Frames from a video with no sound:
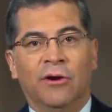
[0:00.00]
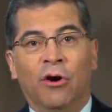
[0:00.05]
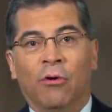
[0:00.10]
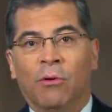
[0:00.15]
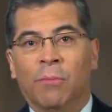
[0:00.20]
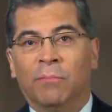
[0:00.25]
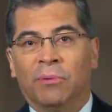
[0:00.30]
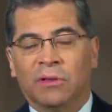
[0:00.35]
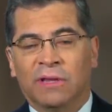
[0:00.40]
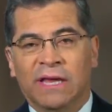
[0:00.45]
no
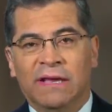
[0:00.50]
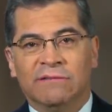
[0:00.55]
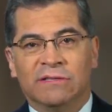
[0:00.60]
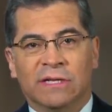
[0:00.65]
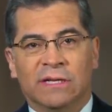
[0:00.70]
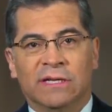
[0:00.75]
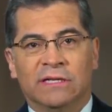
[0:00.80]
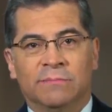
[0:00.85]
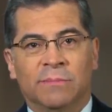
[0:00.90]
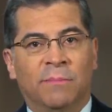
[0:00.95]
one
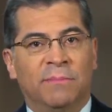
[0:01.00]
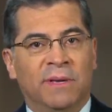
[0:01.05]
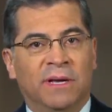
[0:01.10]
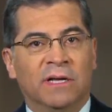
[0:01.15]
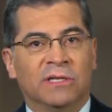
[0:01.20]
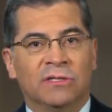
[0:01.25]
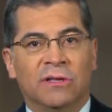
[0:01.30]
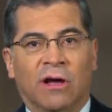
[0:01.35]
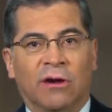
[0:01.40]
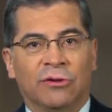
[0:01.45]
believes it is, but
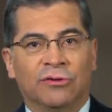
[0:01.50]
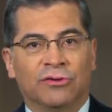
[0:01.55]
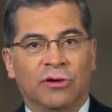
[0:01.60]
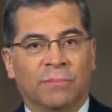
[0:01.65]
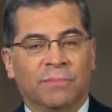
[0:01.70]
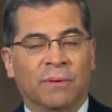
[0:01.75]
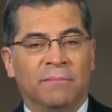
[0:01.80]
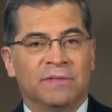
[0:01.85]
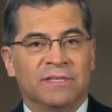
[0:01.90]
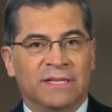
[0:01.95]
because Donald
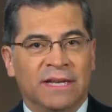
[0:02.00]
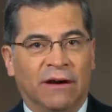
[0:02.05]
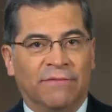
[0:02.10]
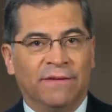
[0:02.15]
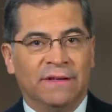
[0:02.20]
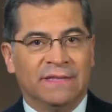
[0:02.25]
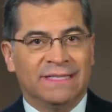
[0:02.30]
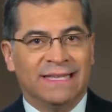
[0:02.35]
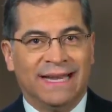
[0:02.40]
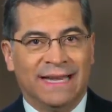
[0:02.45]
Trump
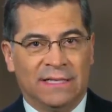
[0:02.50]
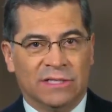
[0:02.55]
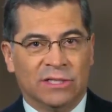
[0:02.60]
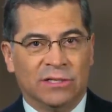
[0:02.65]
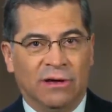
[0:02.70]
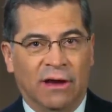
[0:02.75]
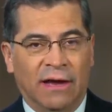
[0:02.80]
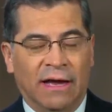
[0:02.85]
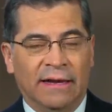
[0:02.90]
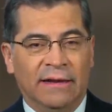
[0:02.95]
himself has said
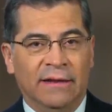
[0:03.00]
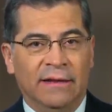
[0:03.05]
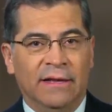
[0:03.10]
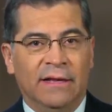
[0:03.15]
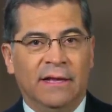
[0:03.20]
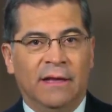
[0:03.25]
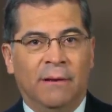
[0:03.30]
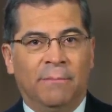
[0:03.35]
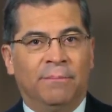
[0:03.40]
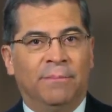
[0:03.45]
it's not.
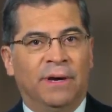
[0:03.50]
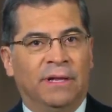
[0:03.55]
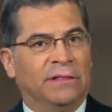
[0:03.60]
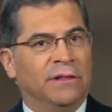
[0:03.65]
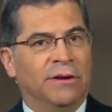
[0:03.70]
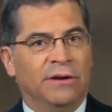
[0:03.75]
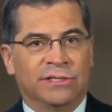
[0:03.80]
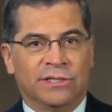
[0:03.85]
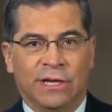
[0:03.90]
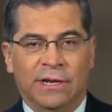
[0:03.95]
But
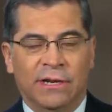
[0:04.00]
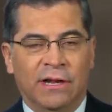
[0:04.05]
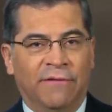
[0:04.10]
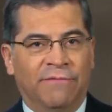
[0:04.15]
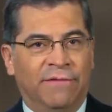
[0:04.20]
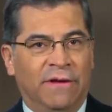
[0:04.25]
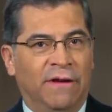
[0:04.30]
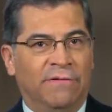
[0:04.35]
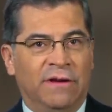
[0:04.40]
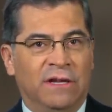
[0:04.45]
there is
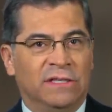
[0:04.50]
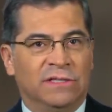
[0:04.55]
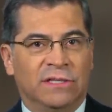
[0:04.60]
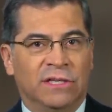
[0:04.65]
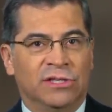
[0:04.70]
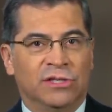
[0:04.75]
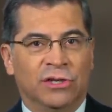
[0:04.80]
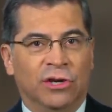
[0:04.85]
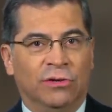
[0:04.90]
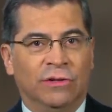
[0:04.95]
enough evidence
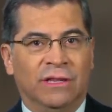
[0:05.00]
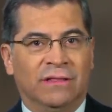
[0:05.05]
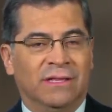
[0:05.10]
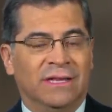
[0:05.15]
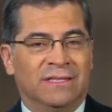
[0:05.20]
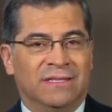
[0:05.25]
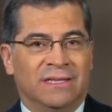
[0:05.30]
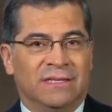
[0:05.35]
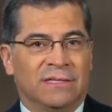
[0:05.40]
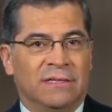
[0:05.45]
to show that
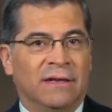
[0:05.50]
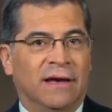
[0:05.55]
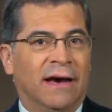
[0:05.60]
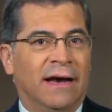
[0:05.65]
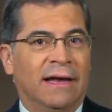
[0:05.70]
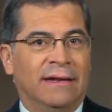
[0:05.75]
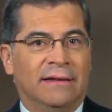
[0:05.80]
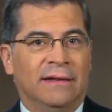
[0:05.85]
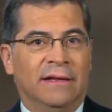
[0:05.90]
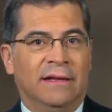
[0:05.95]
this is
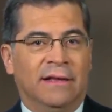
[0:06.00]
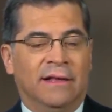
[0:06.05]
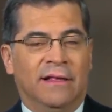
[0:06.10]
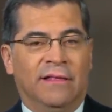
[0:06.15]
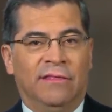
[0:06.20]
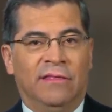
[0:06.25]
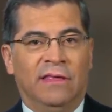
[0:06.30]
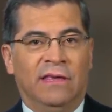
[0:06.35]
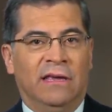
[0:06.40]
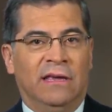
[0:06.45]
not
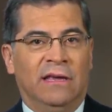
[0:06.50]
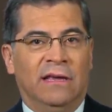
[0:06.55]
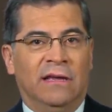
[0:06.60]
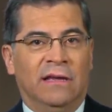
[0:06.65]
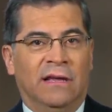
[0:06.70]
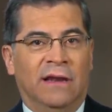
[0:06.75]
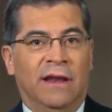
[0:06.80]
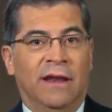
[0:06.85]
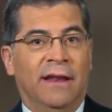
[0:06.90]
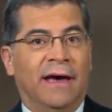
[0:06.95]
the
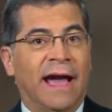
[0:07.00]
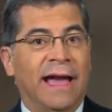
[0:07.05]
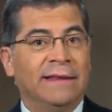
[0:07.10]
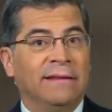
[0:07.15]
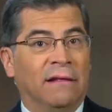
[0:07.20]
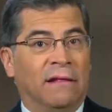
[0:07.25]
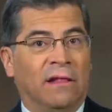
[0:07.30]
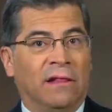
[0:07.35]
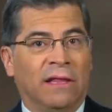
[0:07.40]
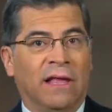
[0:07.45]

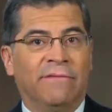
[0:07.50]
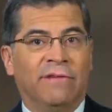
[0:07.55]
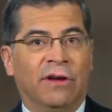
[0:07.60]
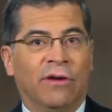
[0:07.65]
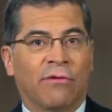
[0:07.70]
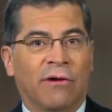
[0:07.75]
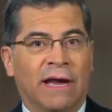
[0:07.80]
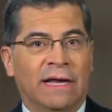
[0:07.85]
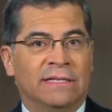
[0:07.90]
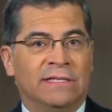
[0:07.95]
9/11
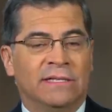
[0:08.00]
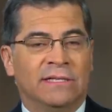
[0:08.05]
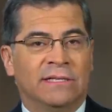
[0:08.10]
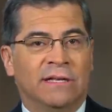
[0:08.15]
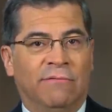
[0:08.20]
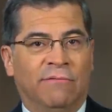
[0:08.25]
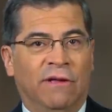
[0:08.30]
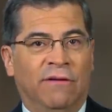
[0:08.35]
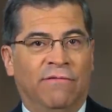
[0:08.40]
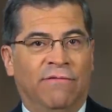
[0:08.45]
crisis
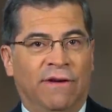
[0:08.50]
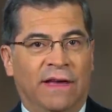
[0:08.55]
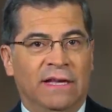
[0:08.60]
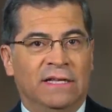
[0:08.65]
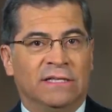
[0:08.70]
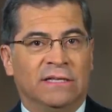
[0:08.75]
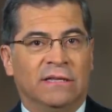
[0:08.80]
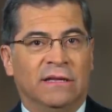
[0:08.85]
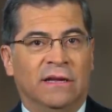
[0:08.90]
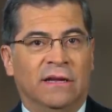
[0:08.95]
that we
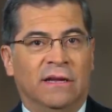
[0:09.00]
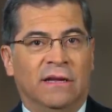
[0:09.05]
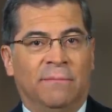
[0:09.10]
faced